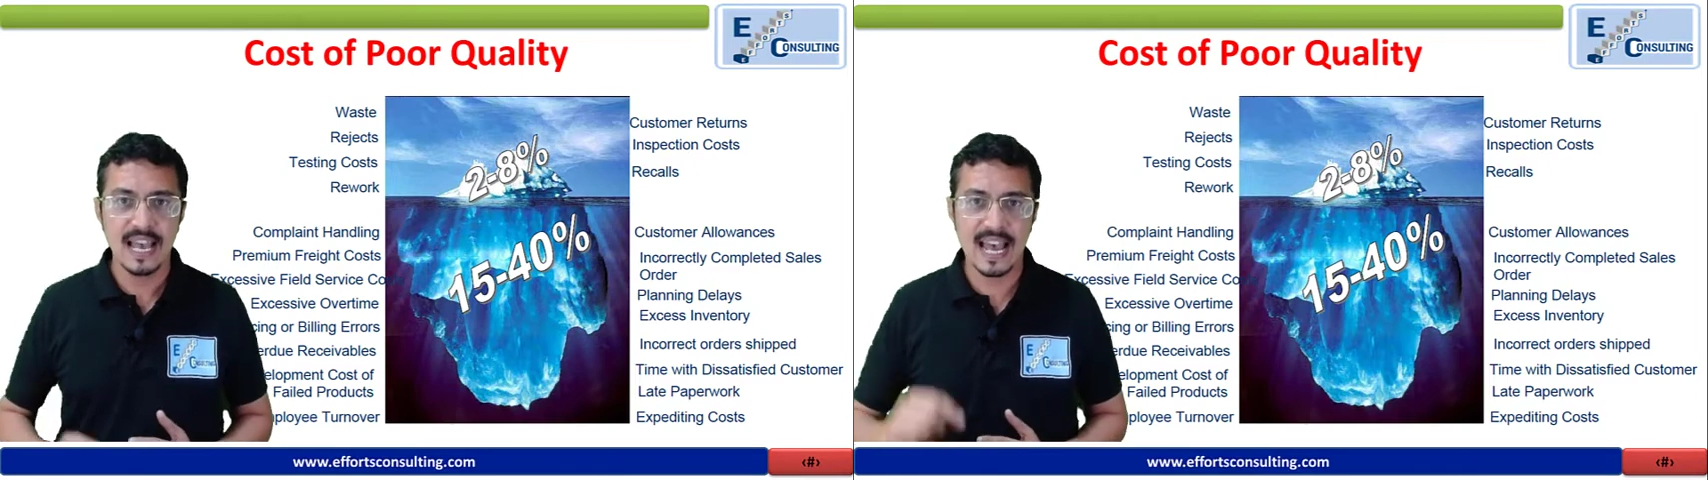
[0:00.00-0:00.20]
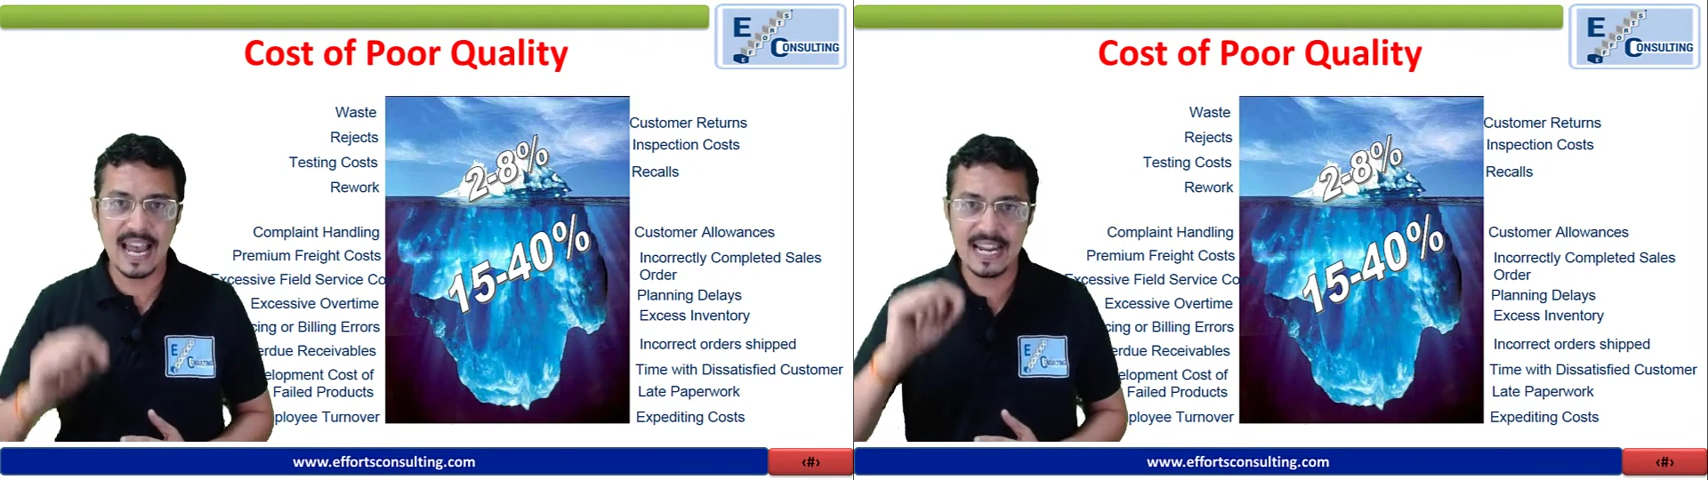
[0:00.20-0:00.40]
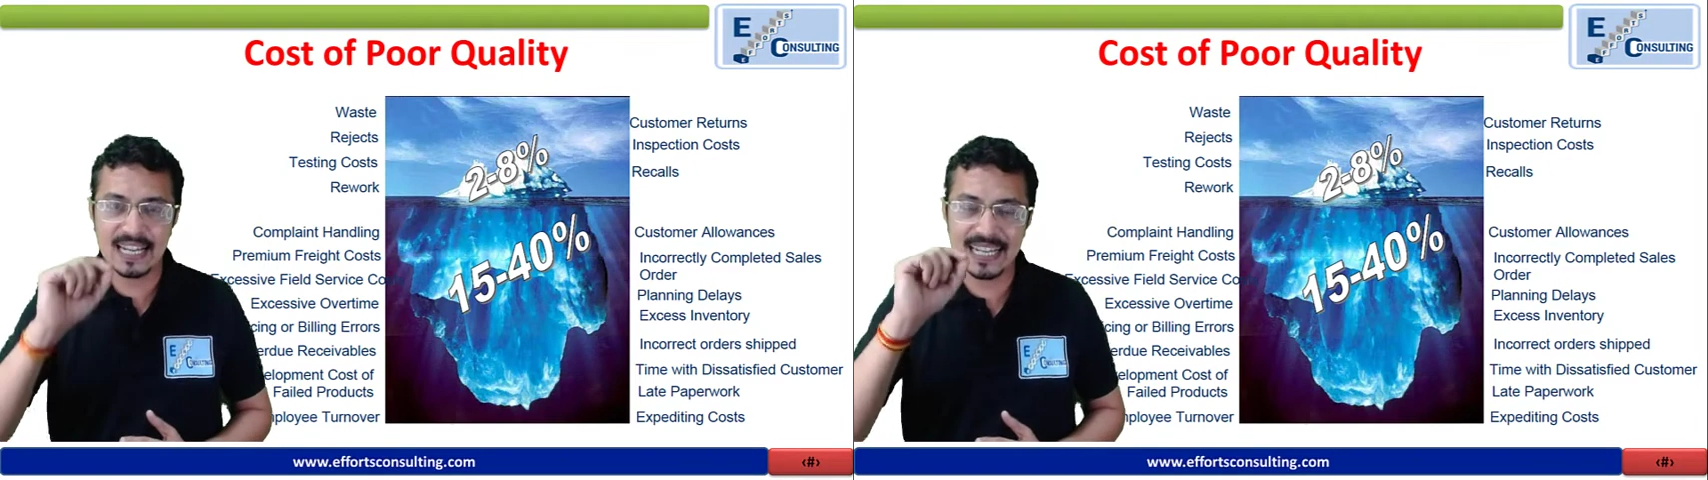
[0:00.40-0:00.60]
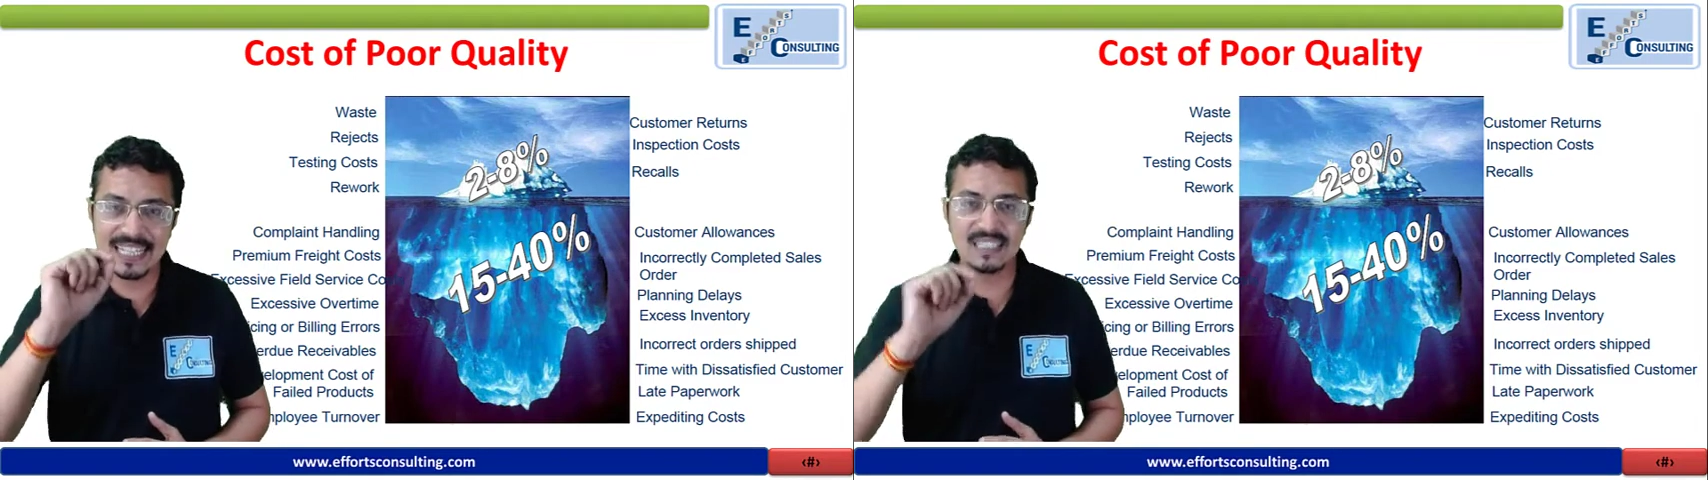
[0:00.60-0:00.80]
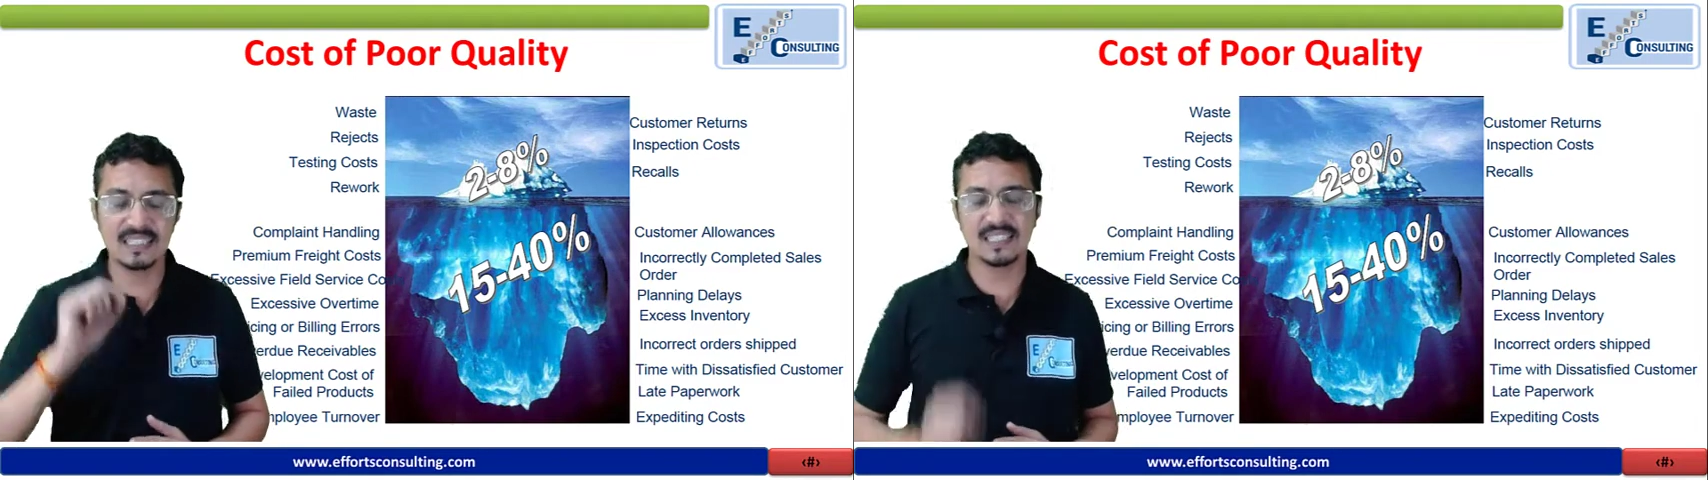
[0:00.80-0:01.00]
and
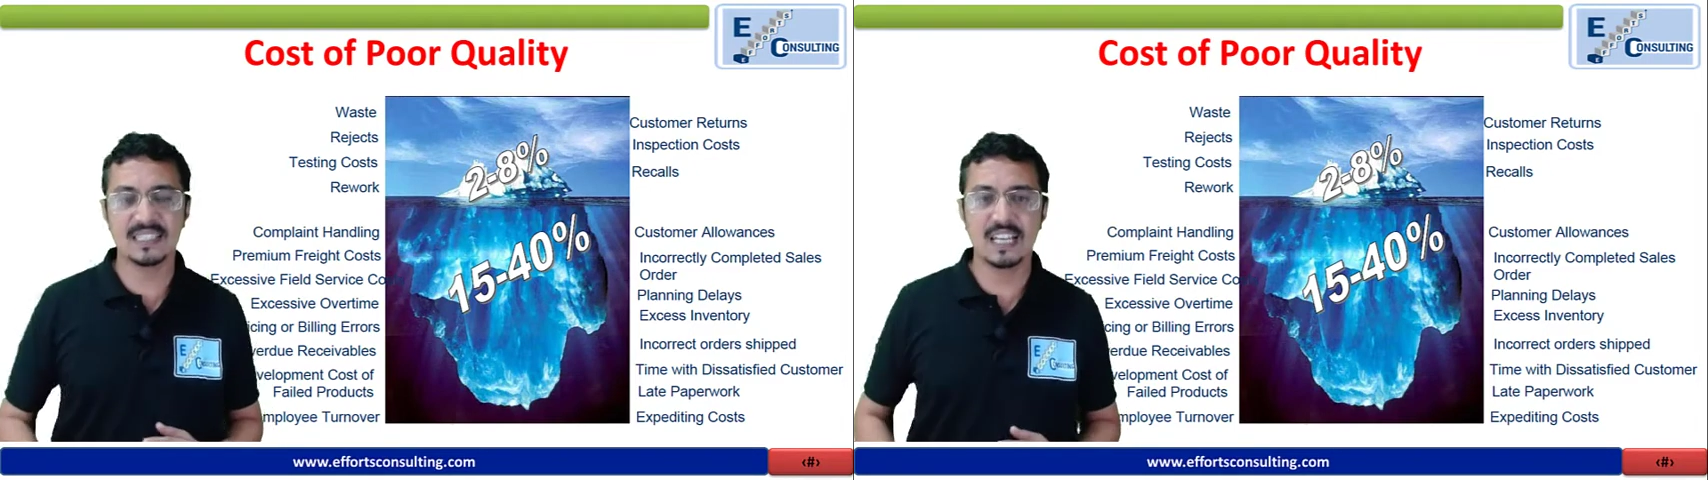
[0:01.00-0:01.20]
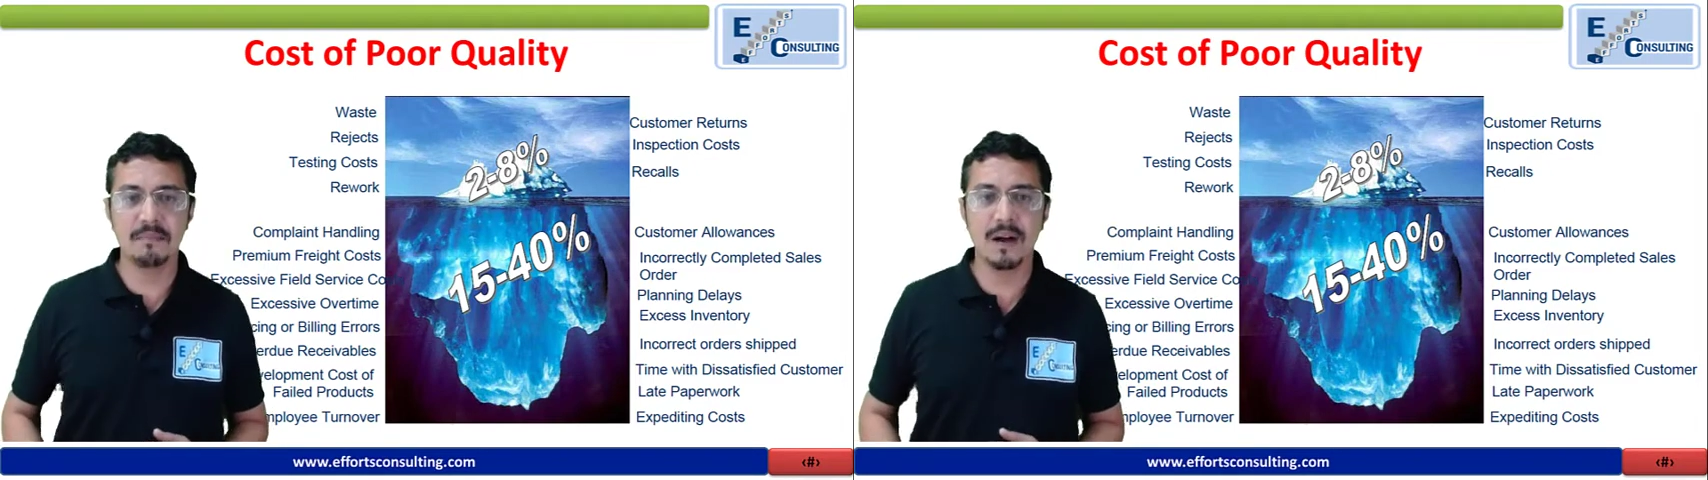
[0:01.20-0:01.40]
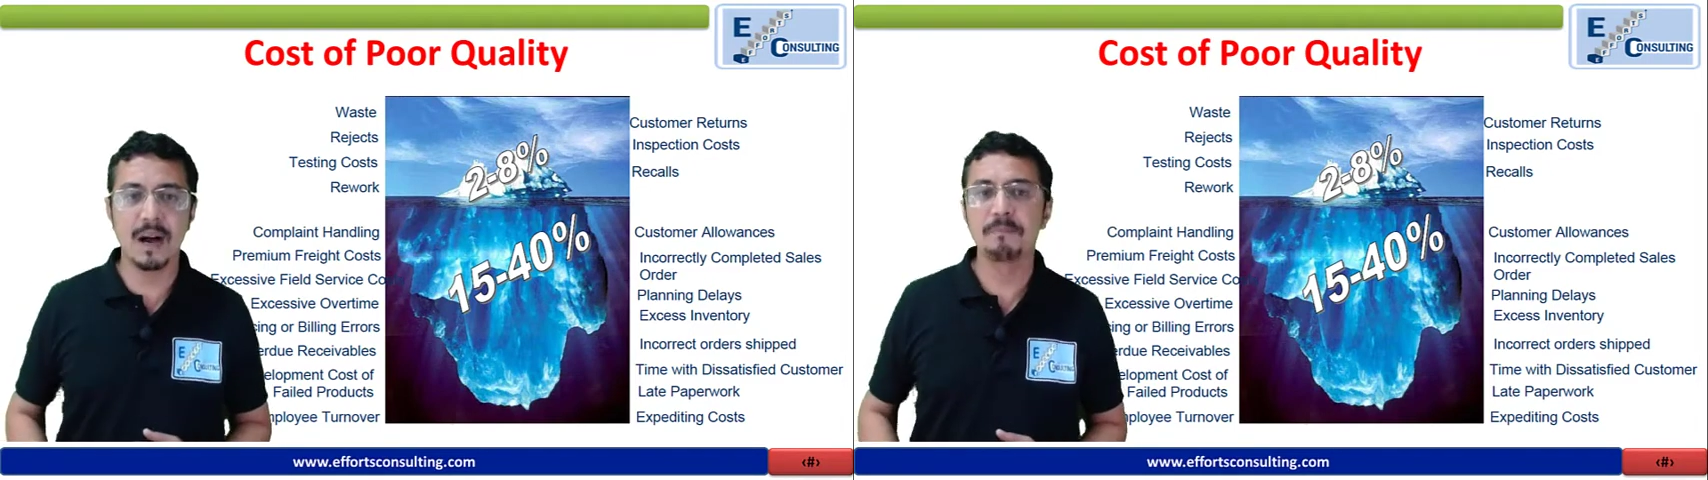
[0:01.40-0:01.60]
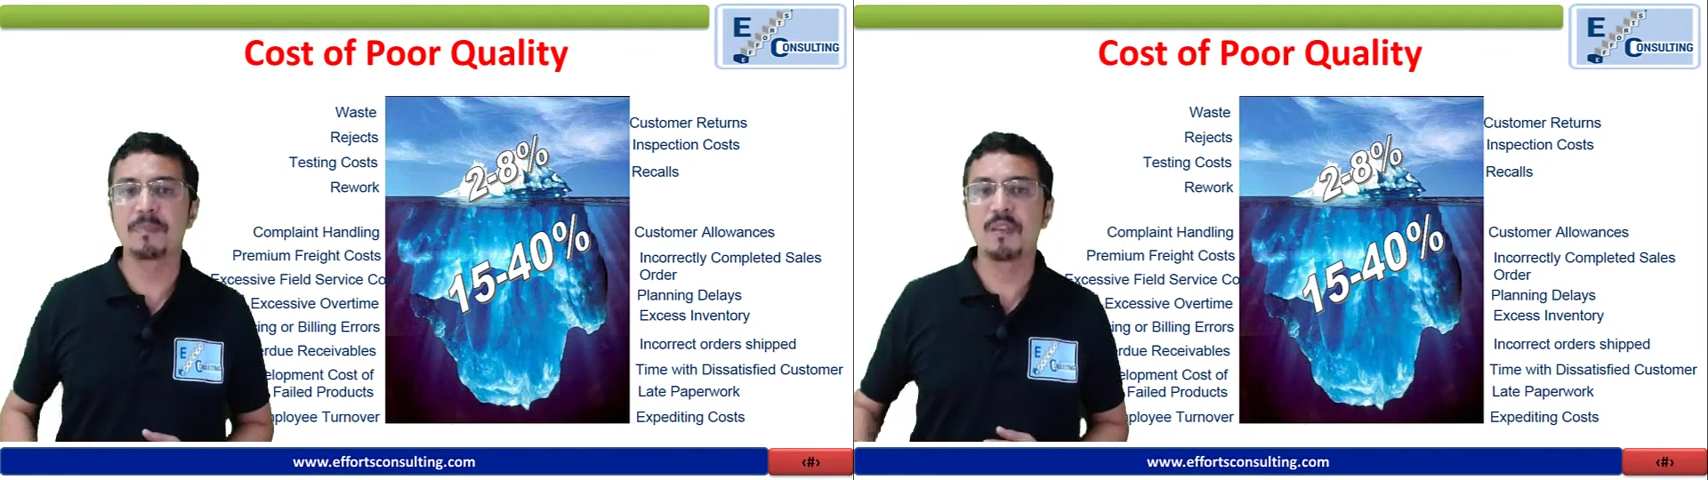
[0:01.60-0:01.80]
in Six Sigma